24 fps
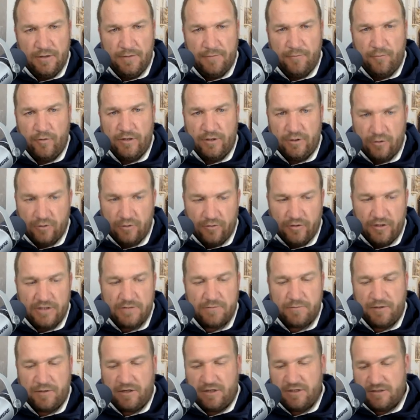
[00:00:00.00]
we do this
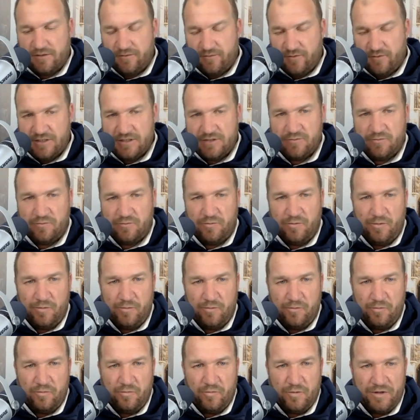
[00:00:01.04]
because of this, what
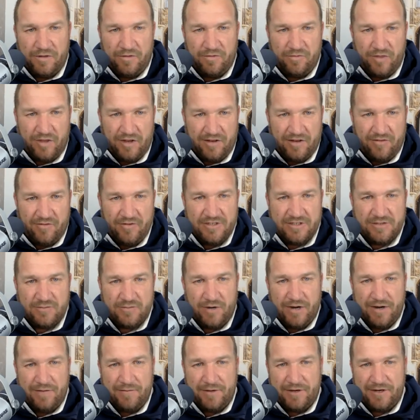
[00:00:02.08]
we think this
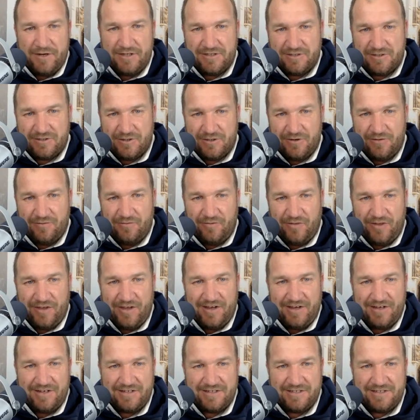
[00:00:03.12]
way because of certain
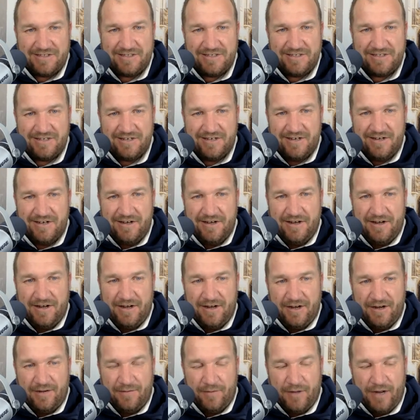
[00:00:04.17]
things,
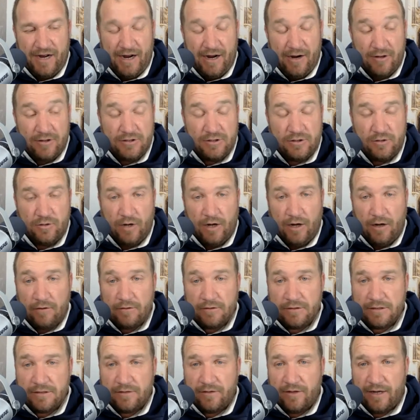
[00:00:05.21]
um, how to
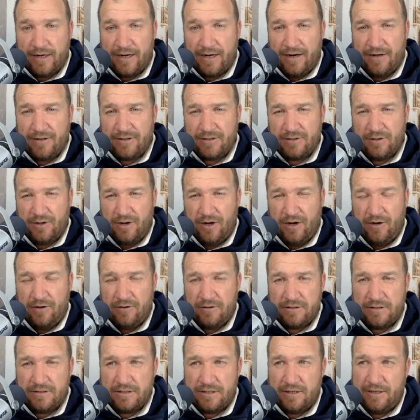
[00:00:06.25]
alter that, how to
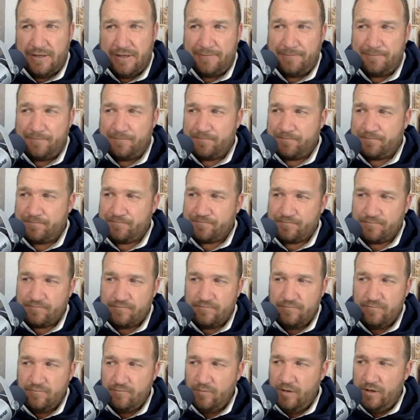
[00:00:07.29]
alter
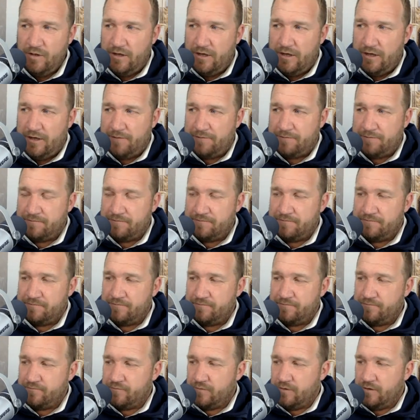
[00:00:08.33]
um,
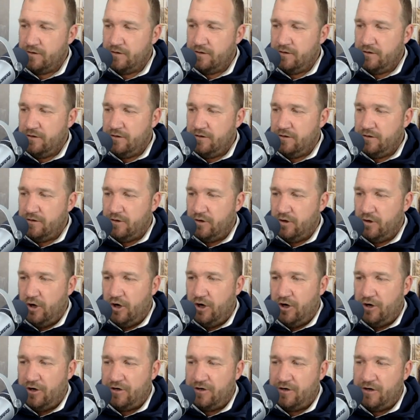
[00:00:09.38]

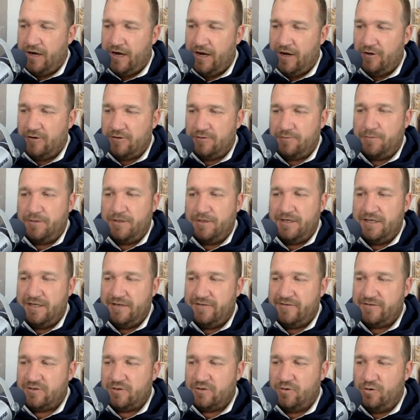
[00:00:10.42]
long held
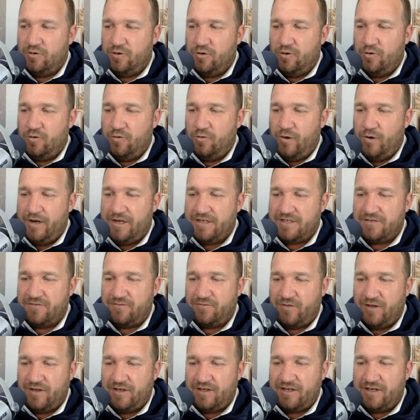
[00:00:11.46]
beliefs or, or ways of
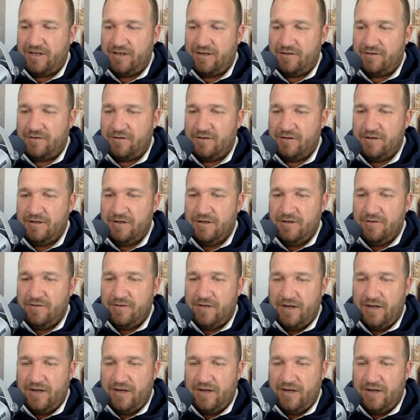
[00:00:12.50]
thinking that